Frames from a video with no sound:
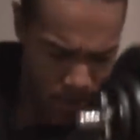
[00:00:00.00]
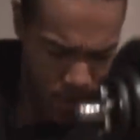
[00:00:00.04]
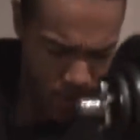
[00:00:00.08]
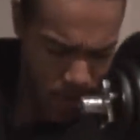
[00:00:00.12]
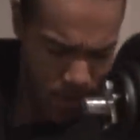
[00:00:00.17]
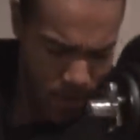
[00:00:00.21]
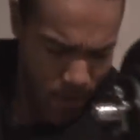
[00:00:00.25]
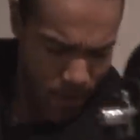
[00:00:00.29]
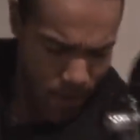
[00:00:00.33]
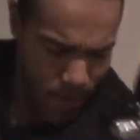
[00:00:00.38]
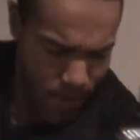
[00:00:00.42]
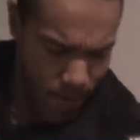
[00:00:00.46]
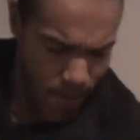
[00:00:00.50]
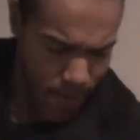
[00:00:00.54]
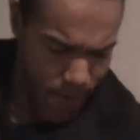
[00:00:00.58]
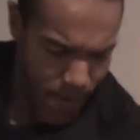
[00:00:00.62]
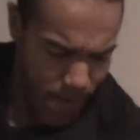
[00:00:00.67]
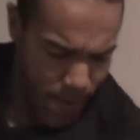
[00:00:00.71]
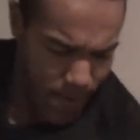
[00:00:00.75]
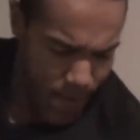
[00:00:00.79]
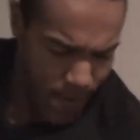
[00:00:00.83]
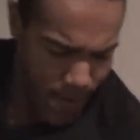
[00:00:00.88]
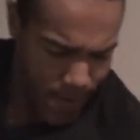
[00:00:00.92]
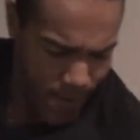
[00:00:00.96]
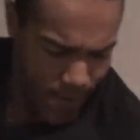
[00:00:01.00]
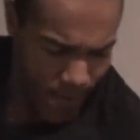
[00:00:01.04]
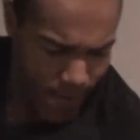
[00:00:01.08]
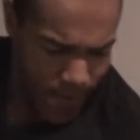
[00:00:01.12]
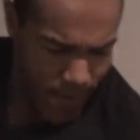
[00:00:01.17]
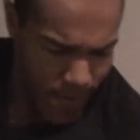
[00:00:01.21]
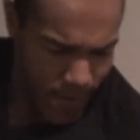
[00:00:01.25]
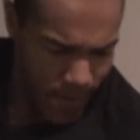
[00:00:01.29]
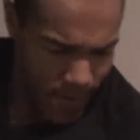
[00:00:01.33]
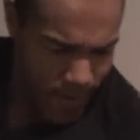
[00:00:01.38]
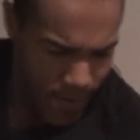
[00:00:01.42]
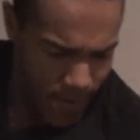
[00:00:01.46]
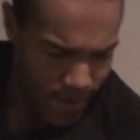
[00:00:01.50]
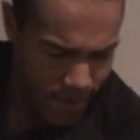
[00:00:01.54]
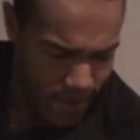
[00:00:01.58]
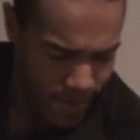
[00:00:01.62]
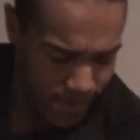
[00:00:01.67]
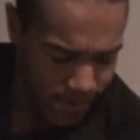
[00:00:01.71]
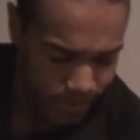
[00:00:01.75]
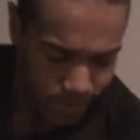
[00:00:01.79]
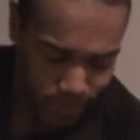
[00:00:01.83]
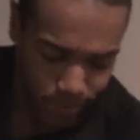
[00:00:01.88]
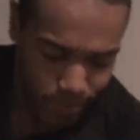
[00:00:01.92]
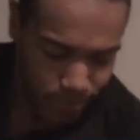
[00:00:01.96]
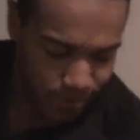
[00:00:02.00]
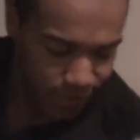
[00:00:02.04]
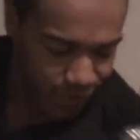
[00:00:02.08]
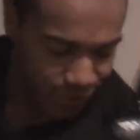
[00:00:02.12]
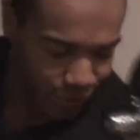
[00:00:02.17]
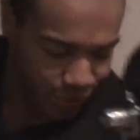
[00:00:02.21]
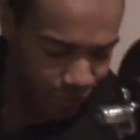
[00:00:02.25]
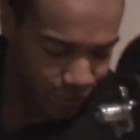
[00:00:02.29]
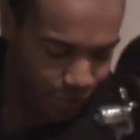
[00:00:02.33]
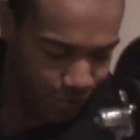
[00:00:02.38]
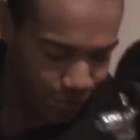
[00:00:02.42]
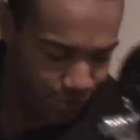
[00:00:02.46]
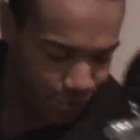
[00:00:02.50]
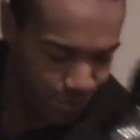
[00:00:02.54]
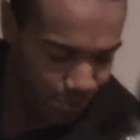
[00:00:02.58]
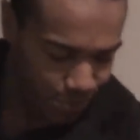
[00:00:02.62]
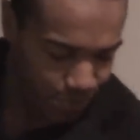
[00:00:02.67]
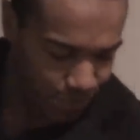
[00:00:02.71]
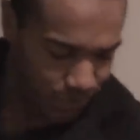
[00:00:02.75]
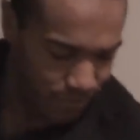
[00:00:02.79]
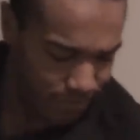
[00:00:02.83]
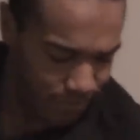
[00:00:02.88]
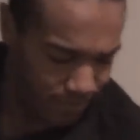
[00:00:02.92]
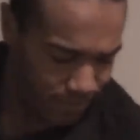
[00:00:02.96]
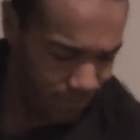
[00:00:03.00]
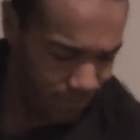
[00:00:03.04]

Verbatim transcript: So I do one at a time. It's good to isolate